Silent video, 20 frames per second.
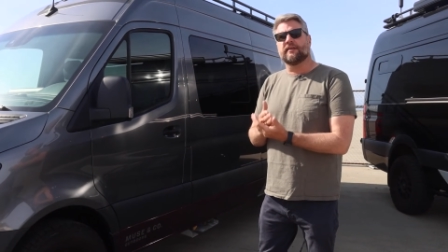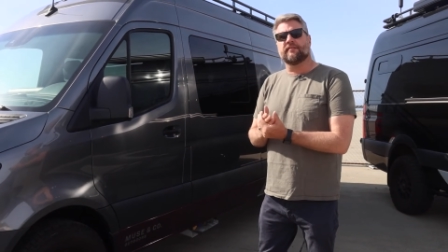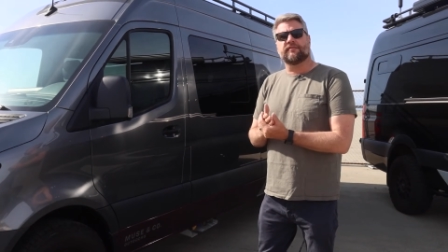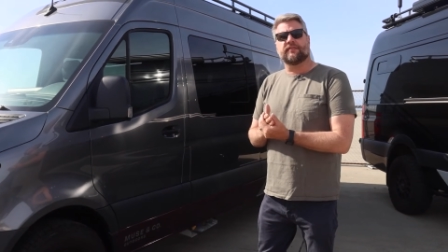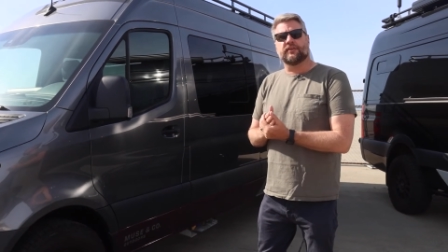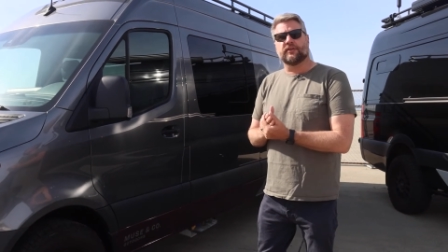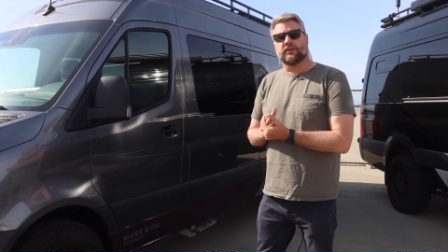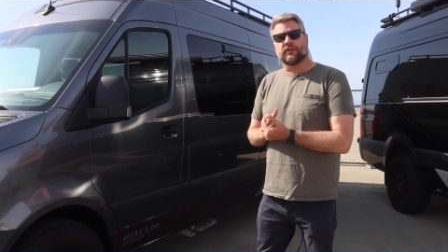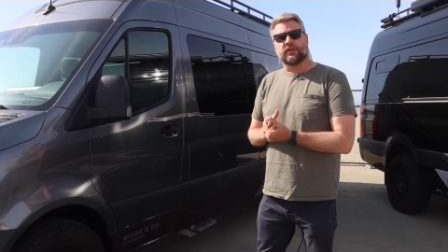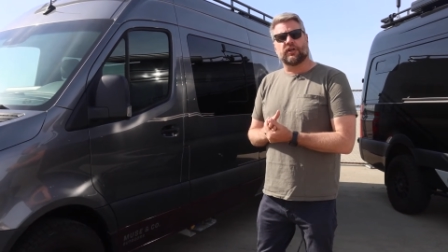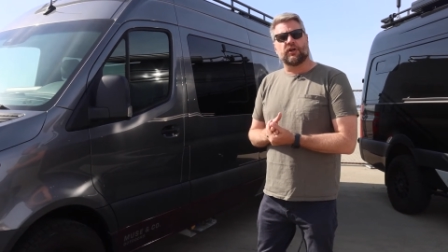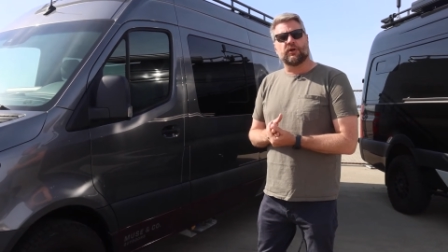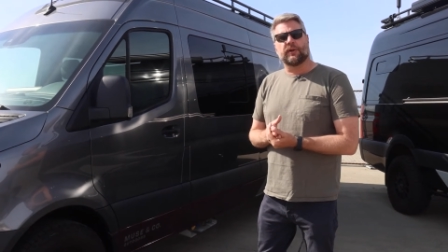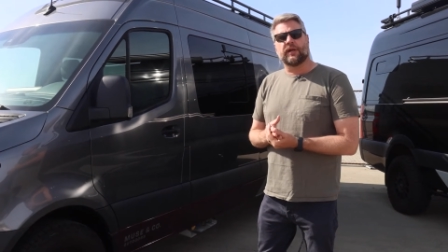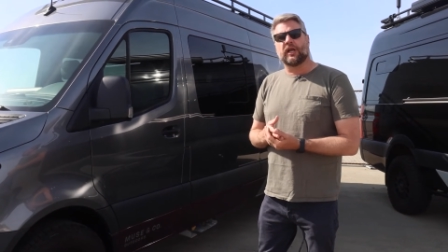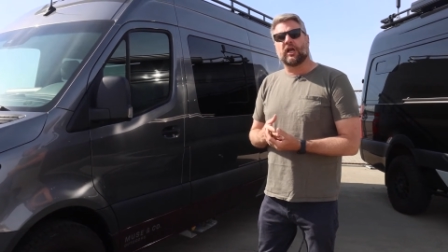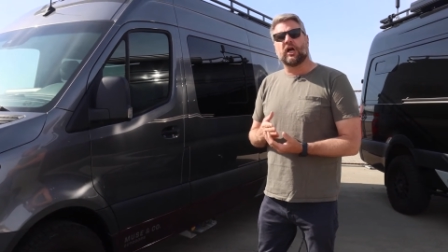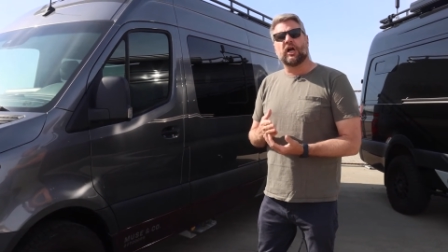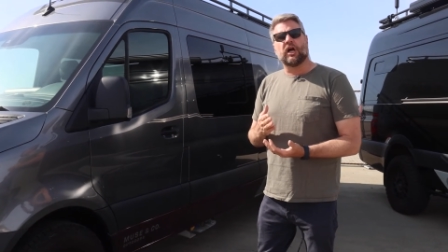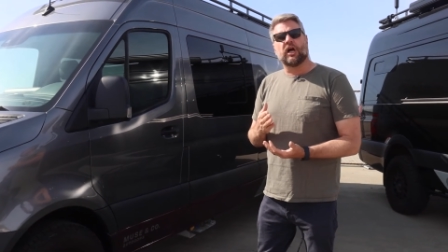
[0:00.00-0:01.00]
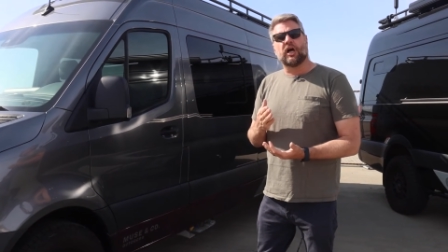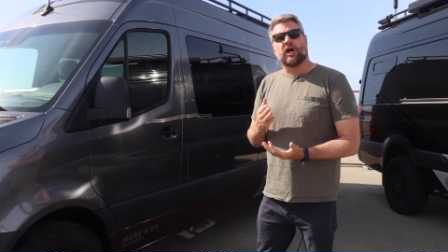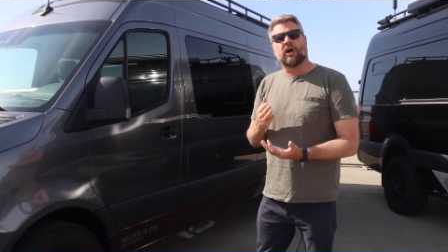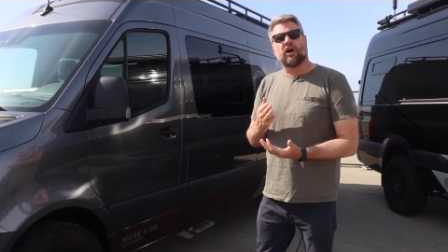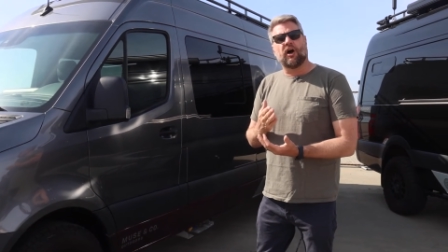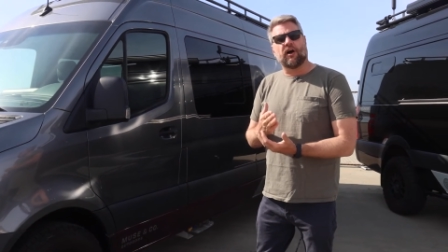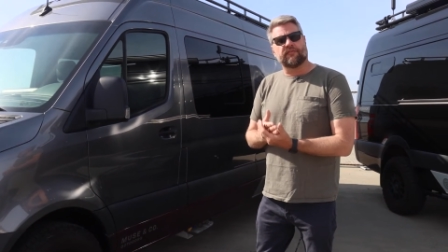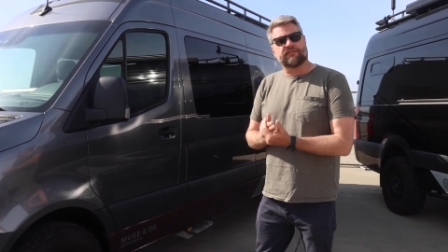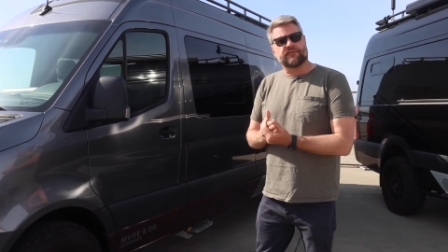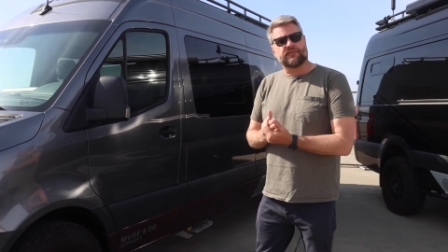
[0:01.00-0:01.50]
if you're going uh,
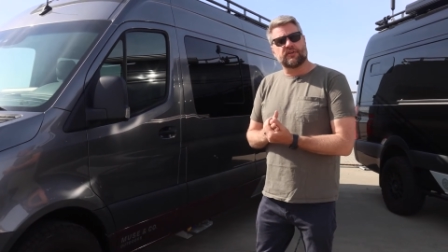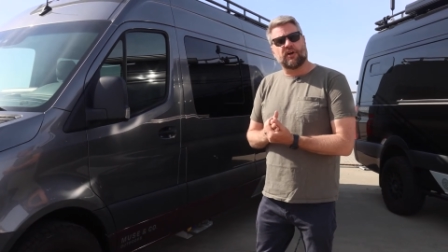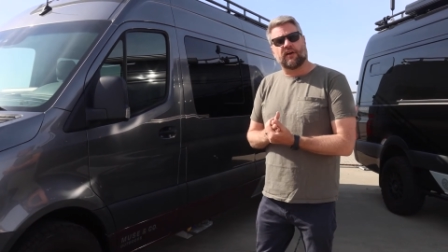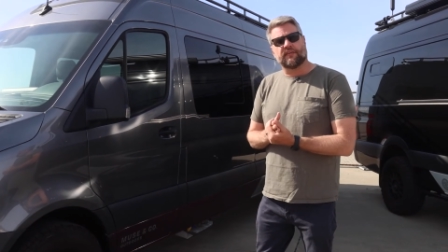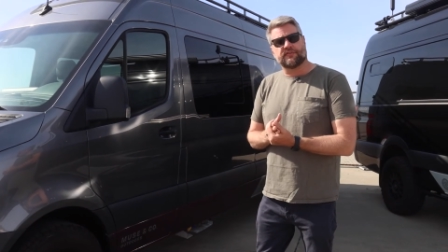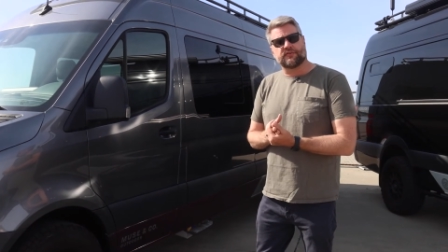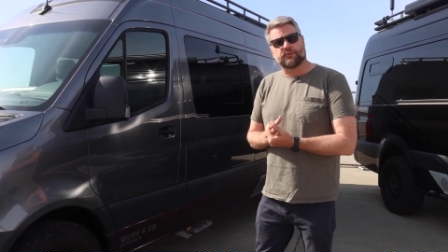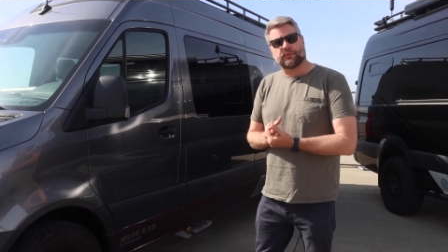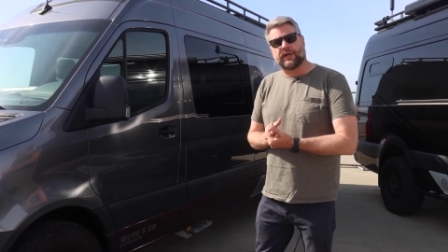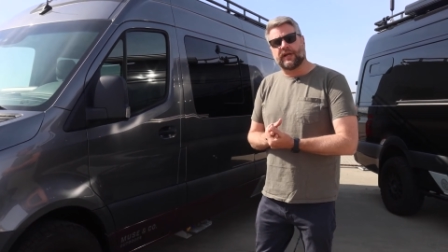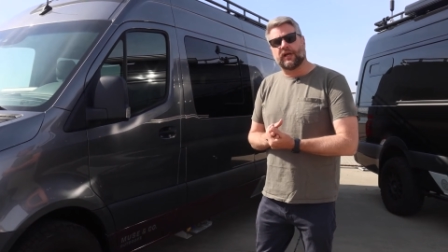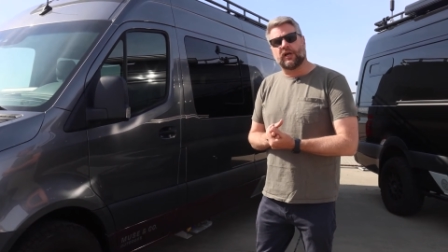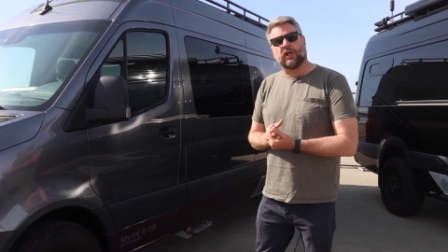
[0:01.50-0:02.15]
off, off trail,